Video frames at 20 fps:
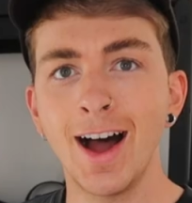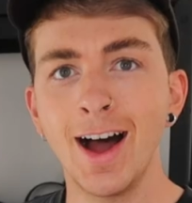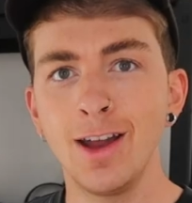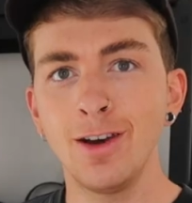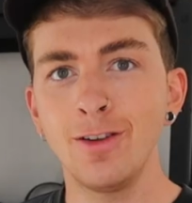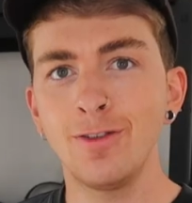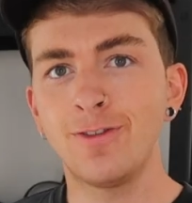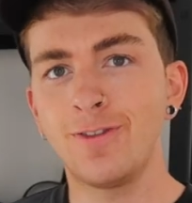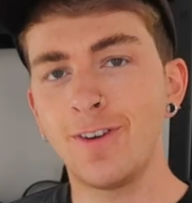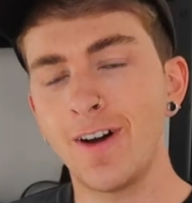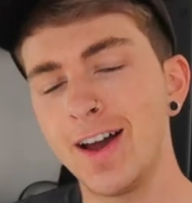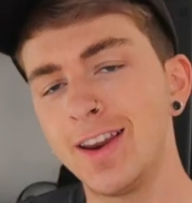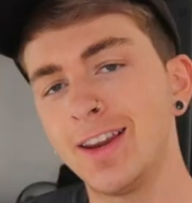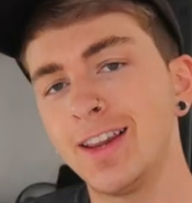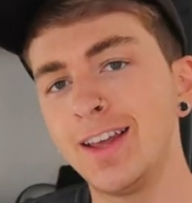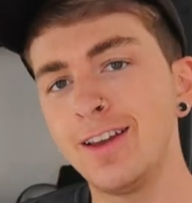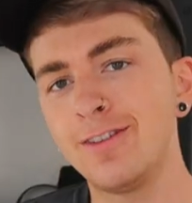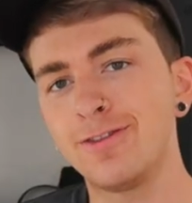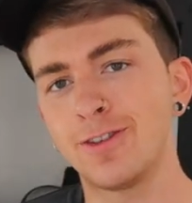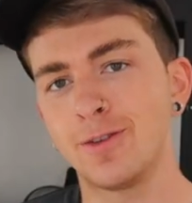And
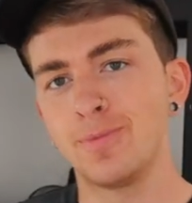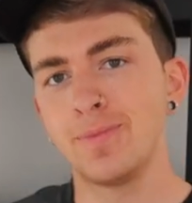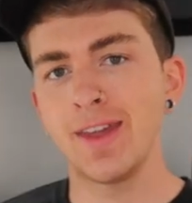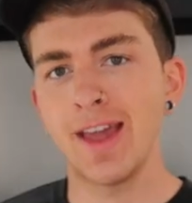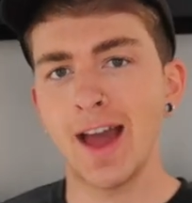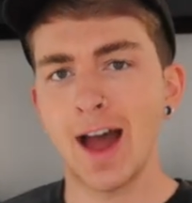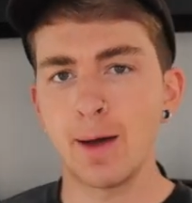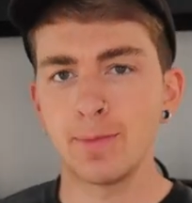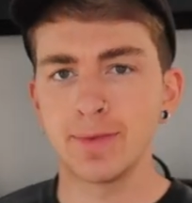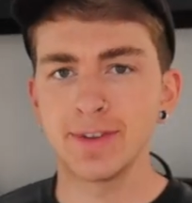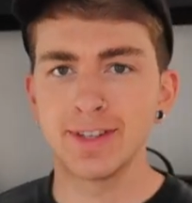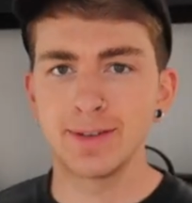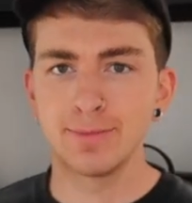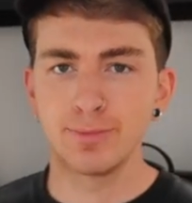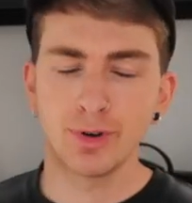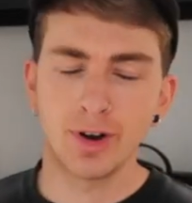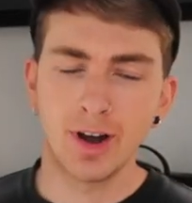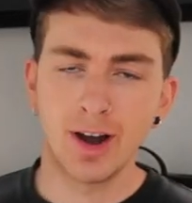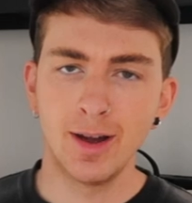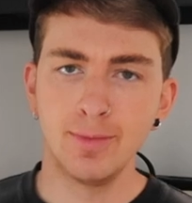finally, from the Amazon
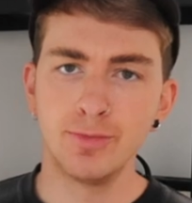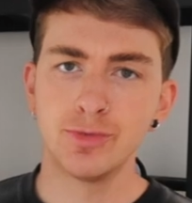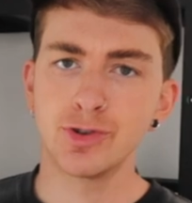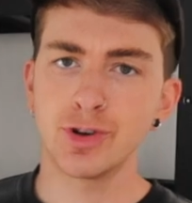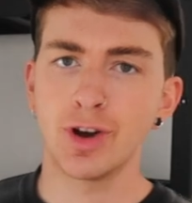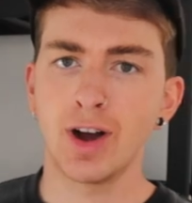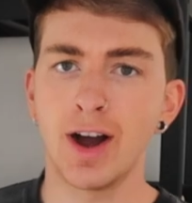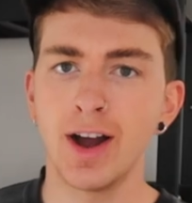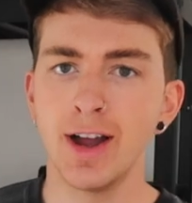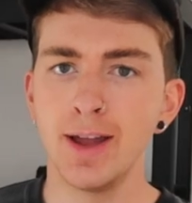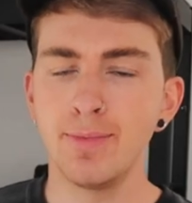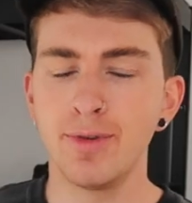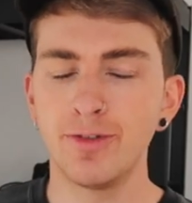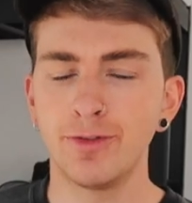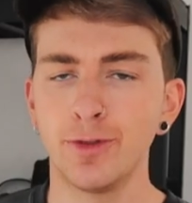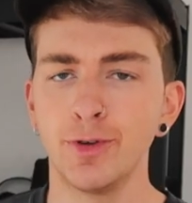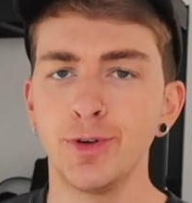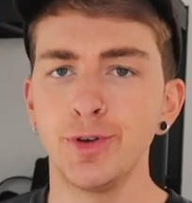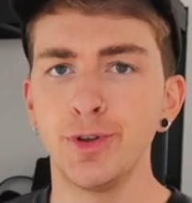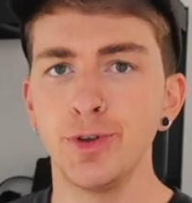Prime Try
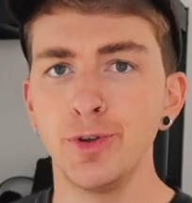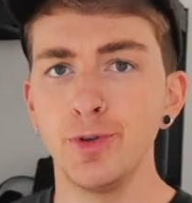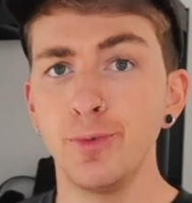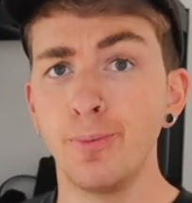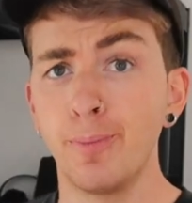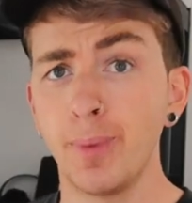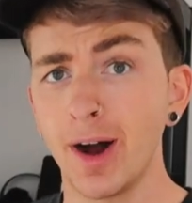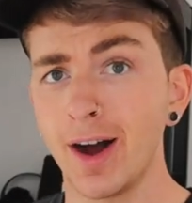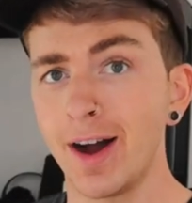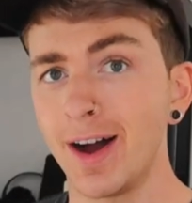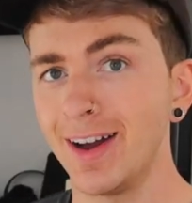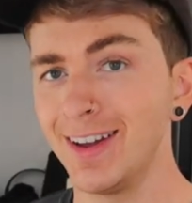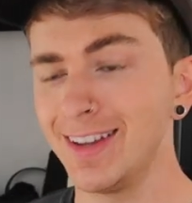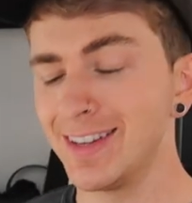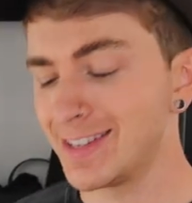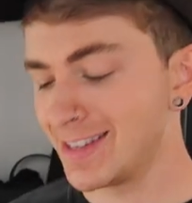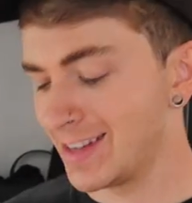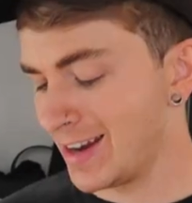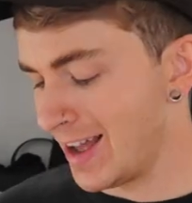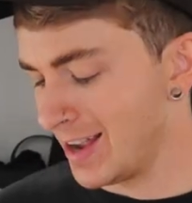Before You Buy
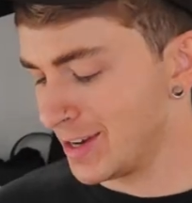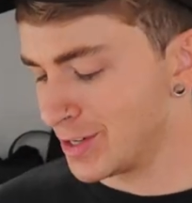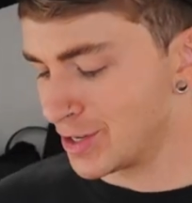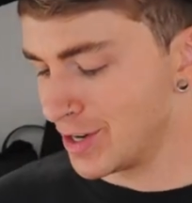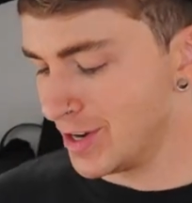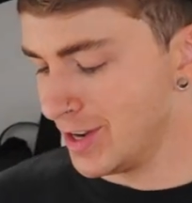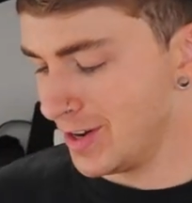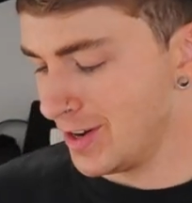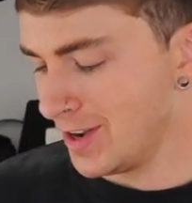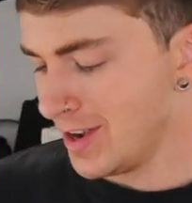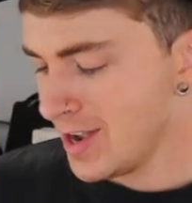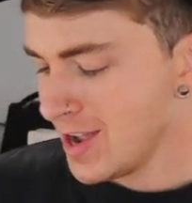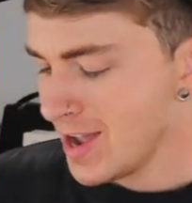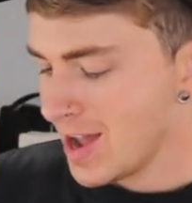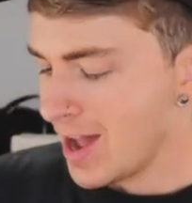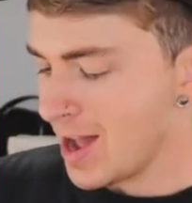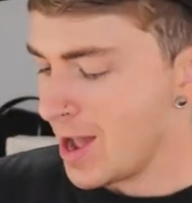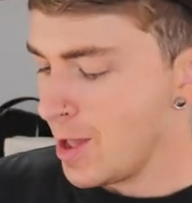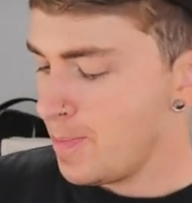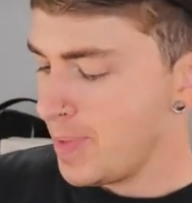selection,
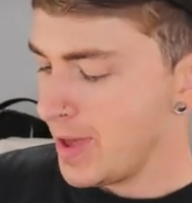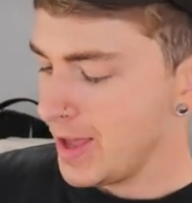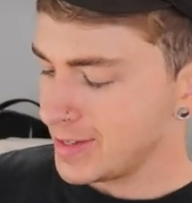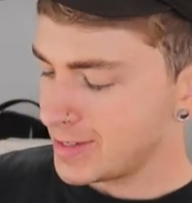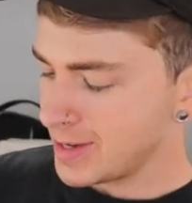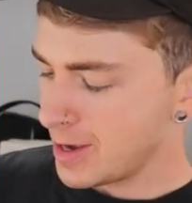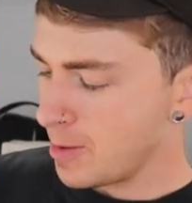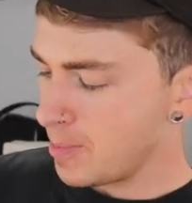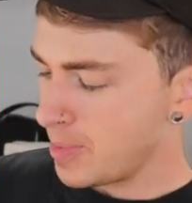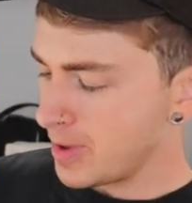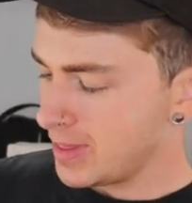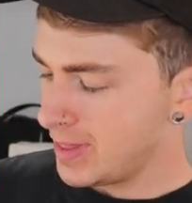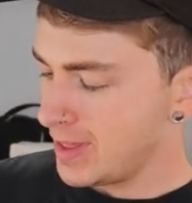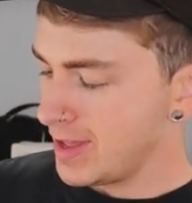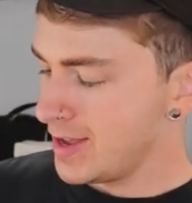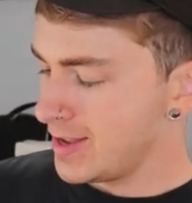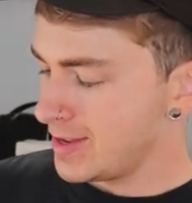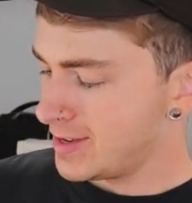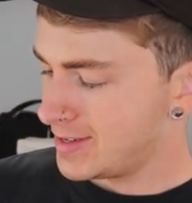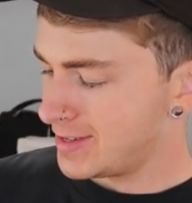I picked up
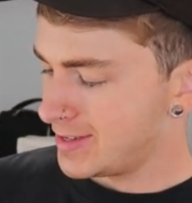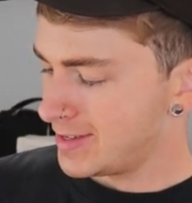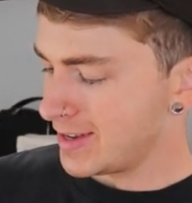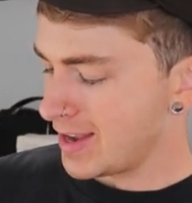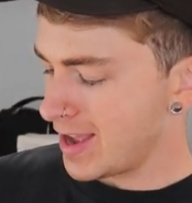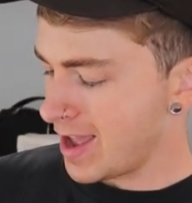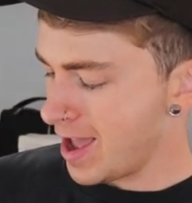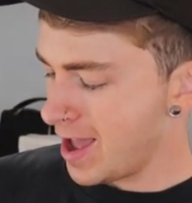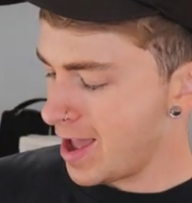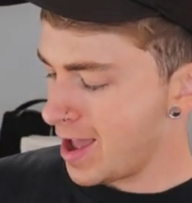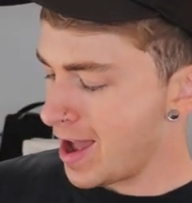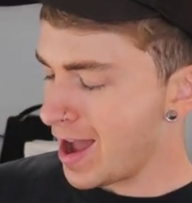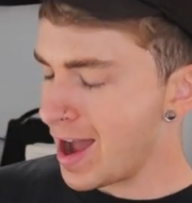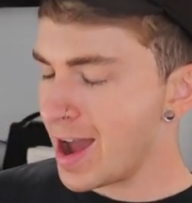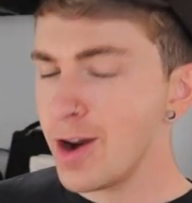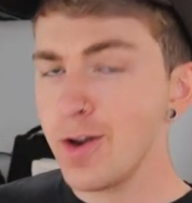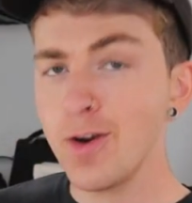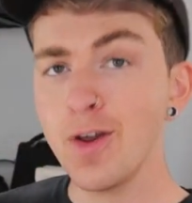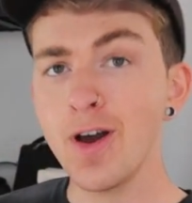this, uh, I don't